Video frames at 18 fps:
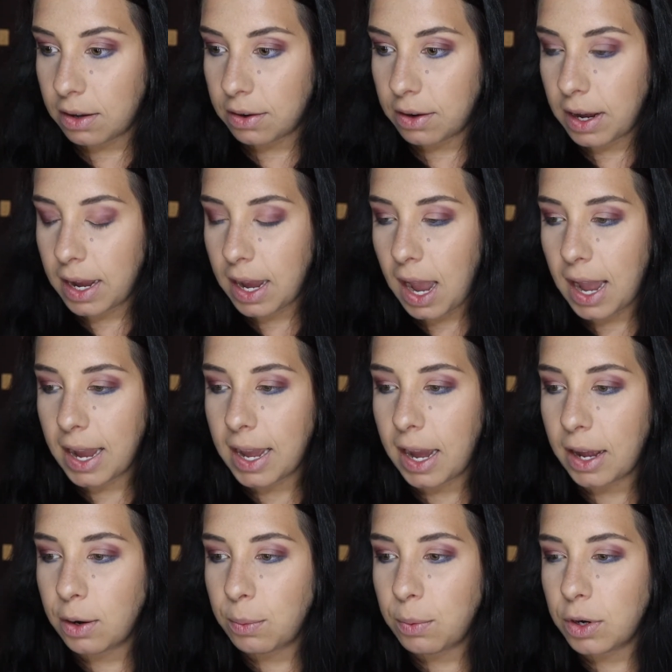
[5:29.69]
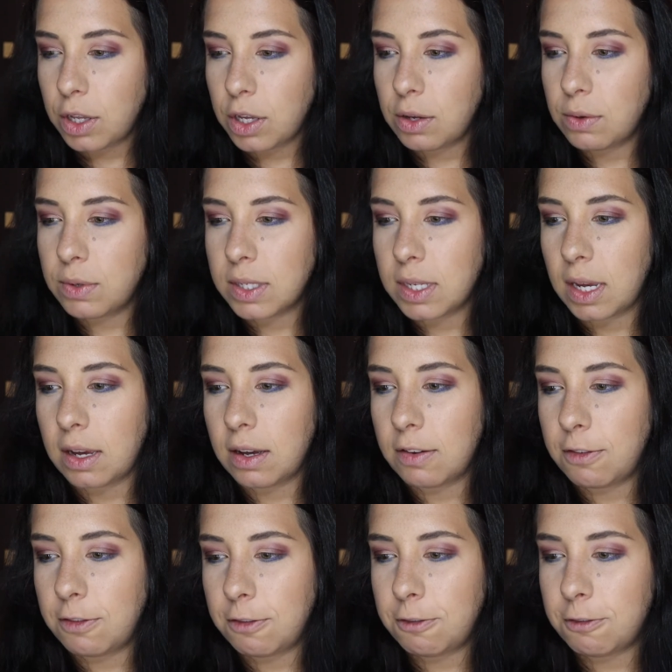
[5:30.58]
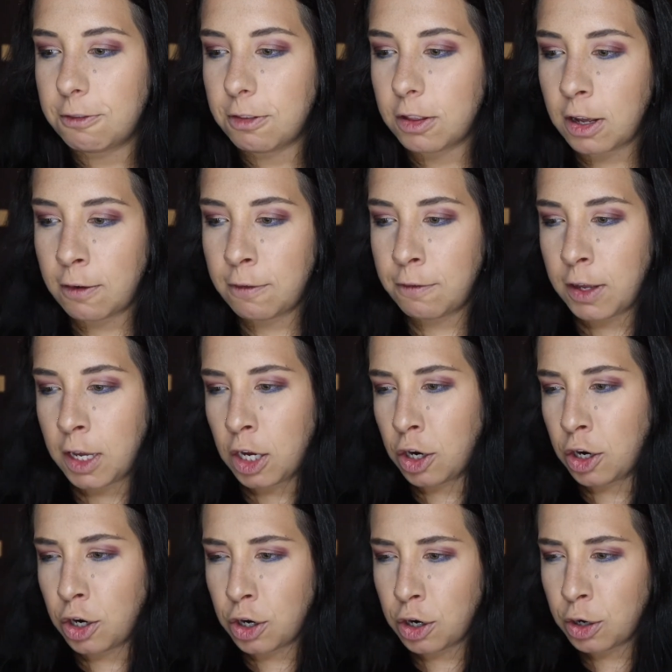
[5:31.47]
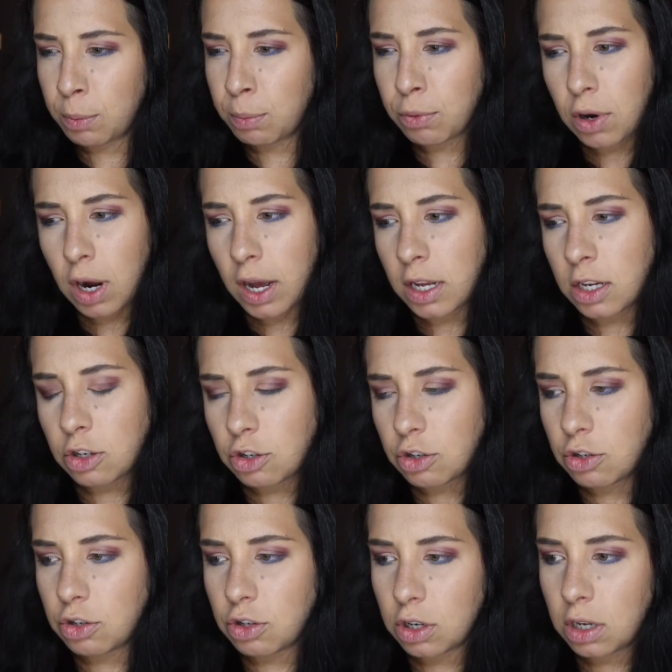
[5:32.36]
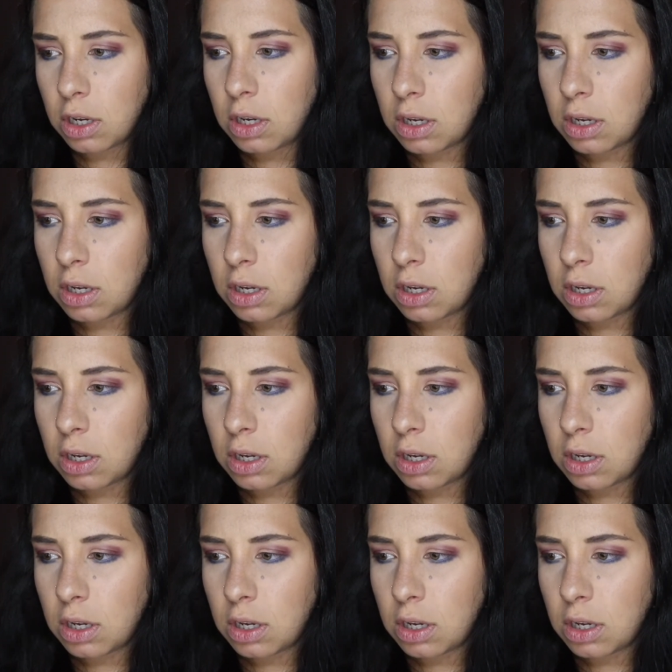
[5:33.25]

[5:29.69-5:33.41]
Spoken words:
Okay, I kind of want to use like a fluffier brush